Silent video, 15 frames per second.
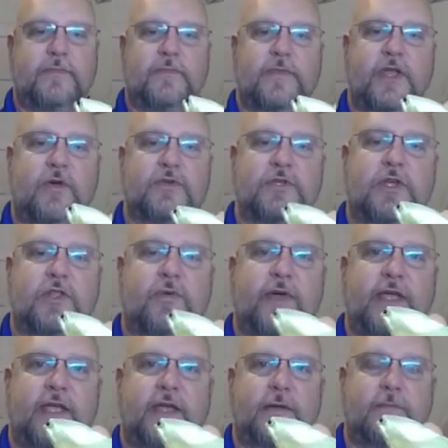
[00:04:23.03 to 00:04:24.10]
that goes all the
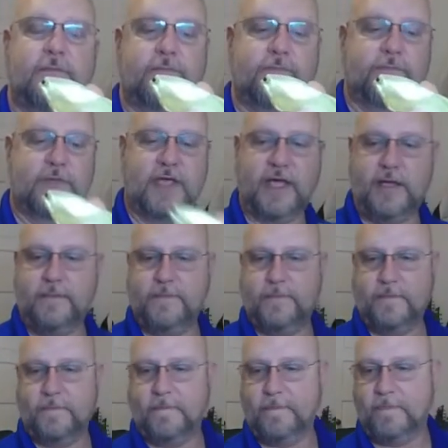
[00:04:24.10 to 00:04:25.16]
way in, okay?
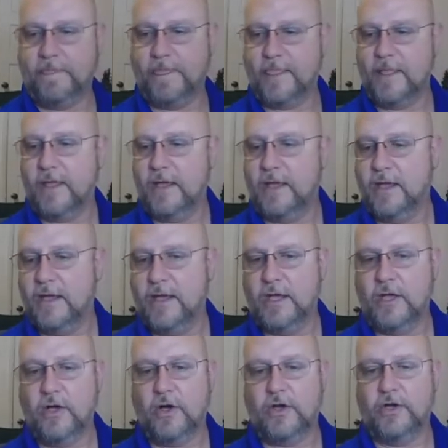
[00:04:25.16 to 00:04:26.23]

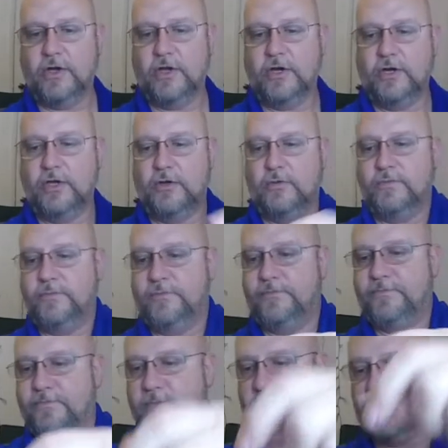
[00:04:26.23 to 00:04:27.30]
All you're going to do
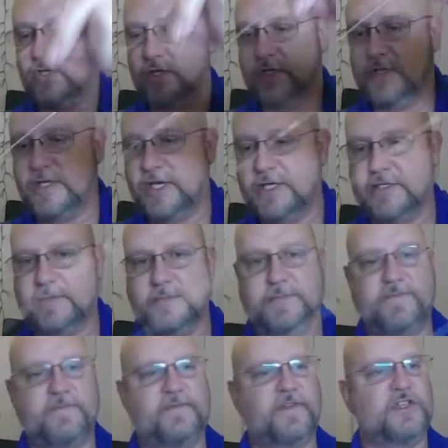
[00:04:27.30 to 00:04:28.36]
is you're going to take
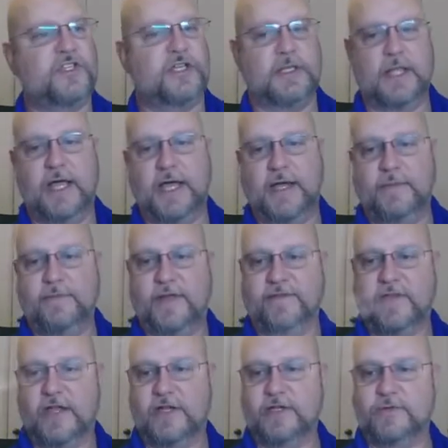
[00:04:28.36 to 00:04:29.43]
some fishing line.
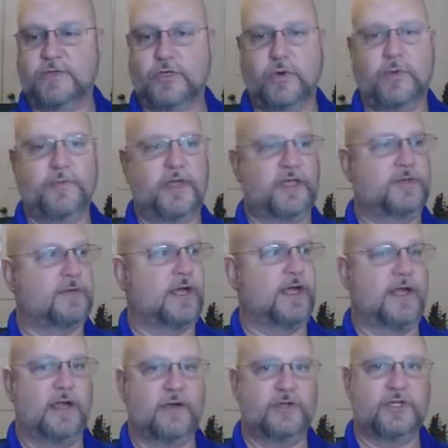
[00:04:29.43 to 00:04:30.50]
I've got a short piece
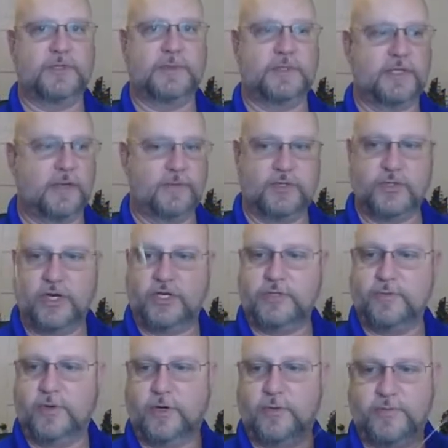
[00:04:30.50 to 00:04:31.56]
right here just for
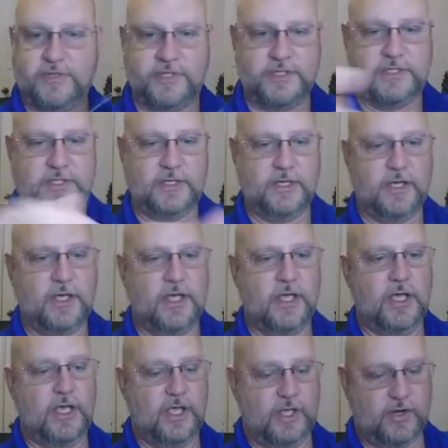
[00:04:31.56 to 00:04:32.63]
demonstration purposes.
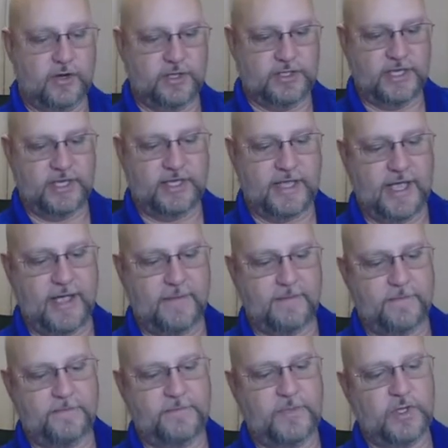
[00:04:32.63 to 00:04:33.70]
You're going to take that,
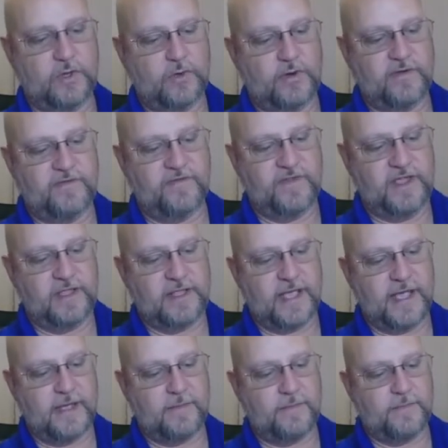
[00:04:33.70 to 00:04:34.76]
you're going to feed
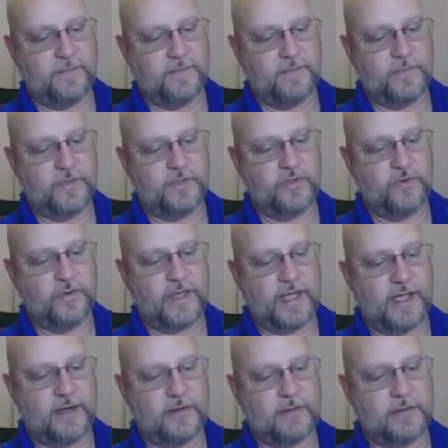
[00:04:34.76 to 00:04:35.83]
that through
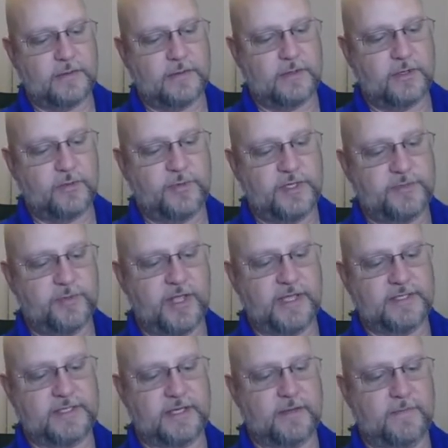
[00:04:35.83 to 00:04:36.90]
that little piece of
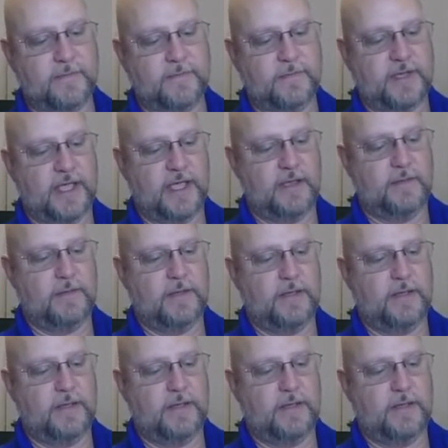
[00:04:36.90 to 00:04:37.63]
plastic, okay?